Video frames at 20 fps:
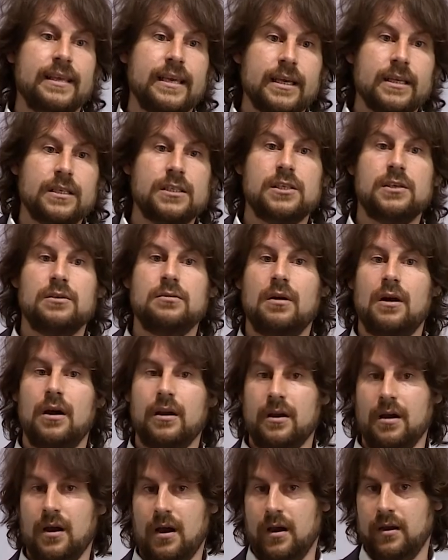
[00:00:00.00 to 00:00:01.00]
leads to
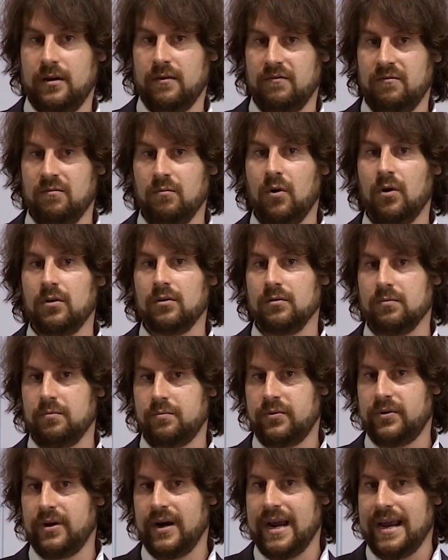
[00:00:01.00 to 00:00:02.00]
a kind of moral
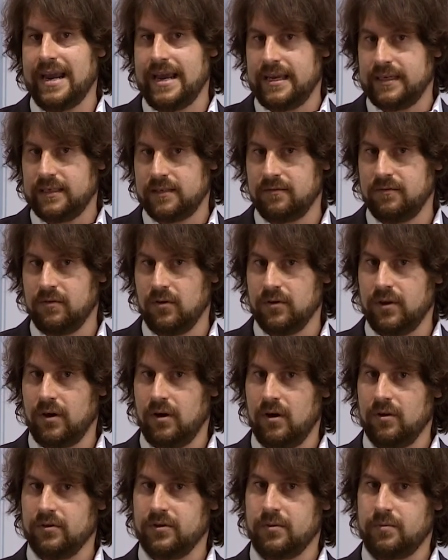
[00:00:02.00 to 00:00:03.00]
praise for the
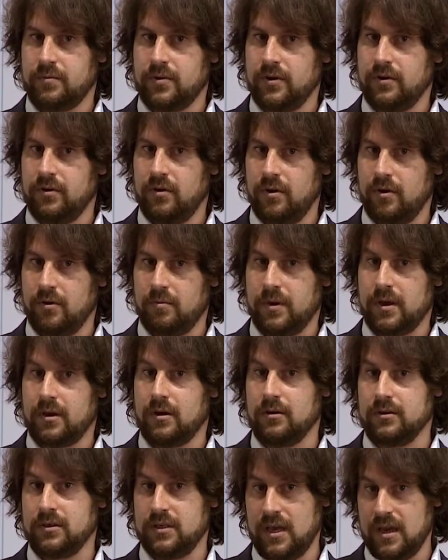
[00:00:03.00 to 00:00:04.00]
entrepreneur,
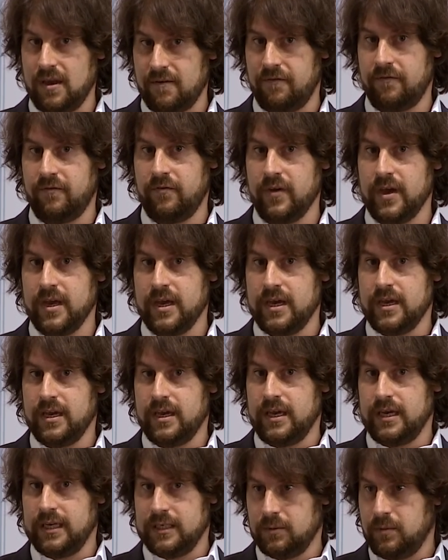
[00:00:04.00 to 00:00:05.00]
because if
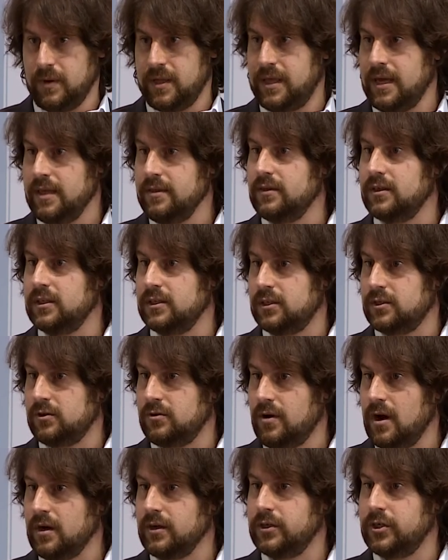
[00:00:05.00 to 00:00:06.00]
he's within this
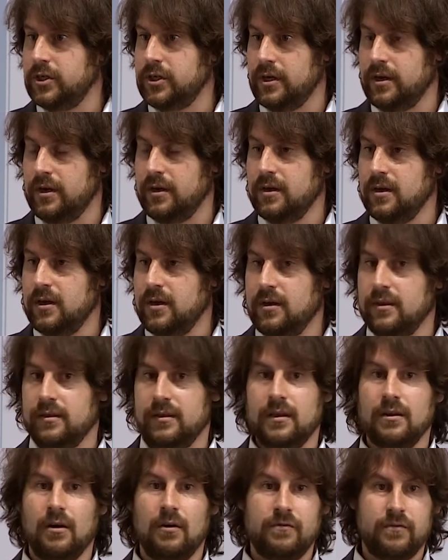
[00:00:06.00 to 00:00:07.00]
structure,
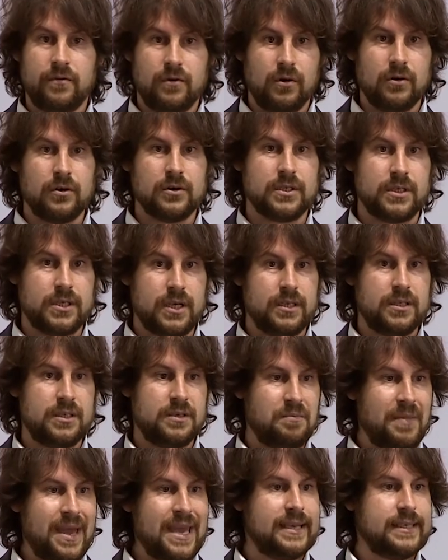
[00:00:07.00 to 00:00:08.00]
then of course
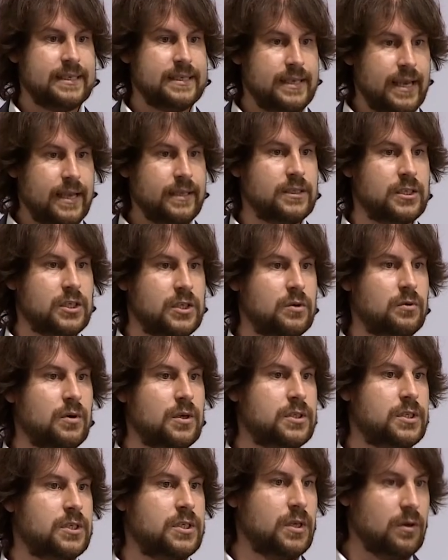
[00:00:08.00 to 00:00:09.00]
it makes sense to
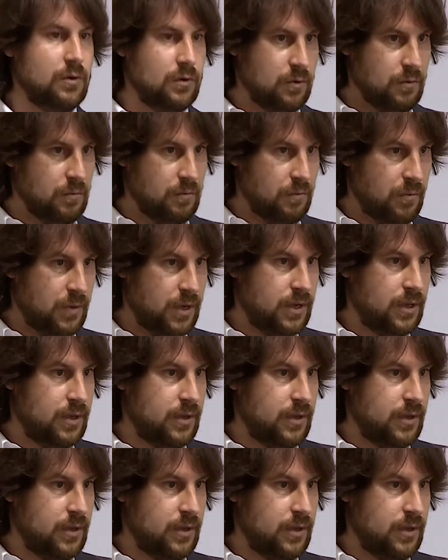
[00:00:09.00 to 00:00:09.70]
assume